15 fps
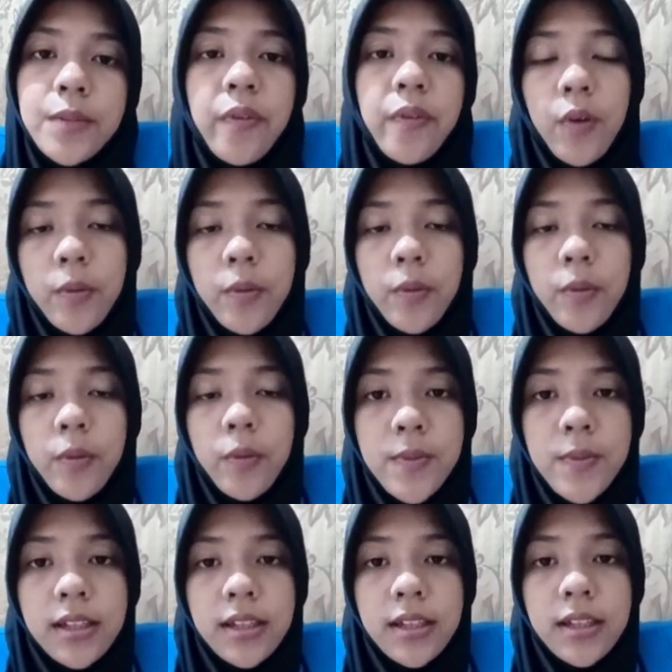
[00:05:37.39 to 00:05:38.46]
performance
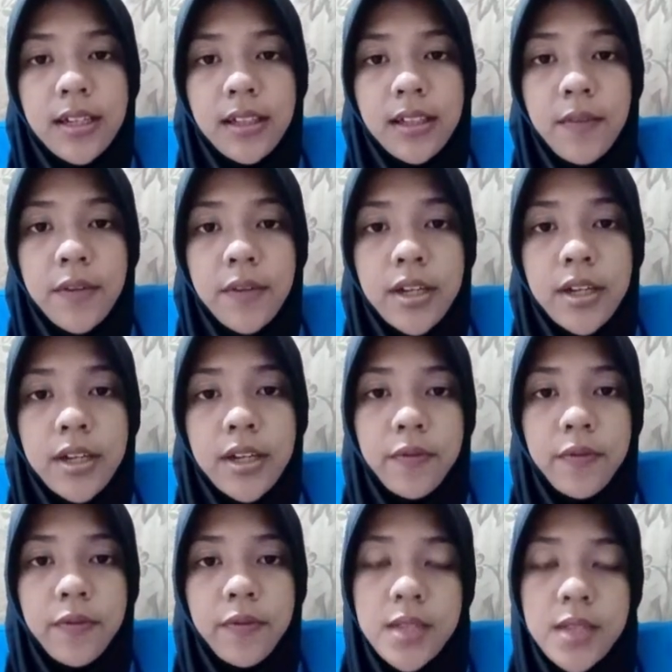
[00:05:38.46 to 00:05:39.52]
but little evidence of
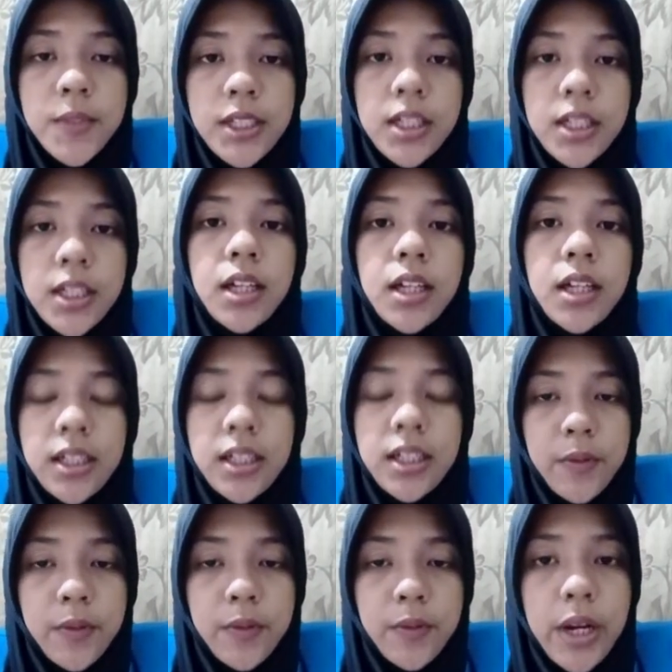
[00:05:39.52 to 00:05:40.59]
this metacognitive
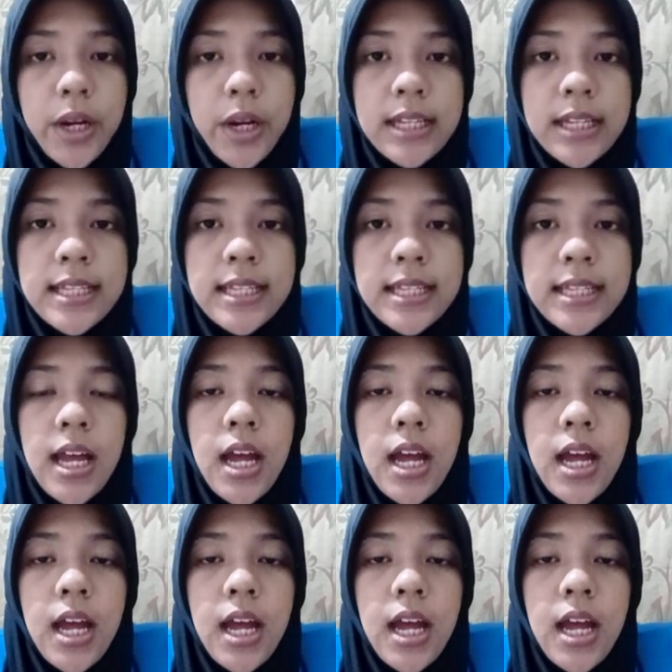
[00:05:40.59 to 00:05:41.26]
awareness.